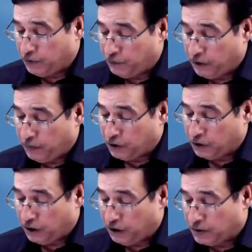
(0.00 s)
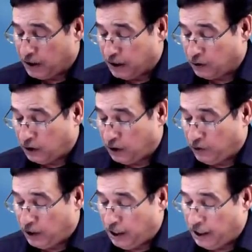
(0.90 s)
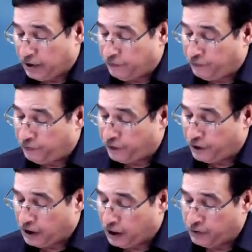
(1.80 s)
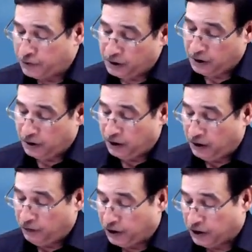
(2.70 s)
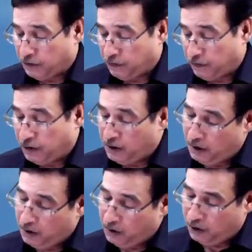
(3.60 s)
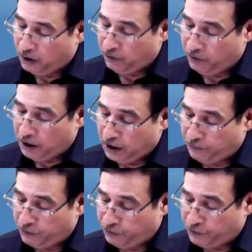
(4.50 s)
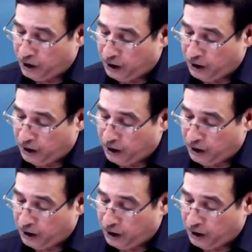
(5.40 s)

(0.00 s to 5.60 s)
commission is actually 1,50,000. In fact, okay, 1,50,000.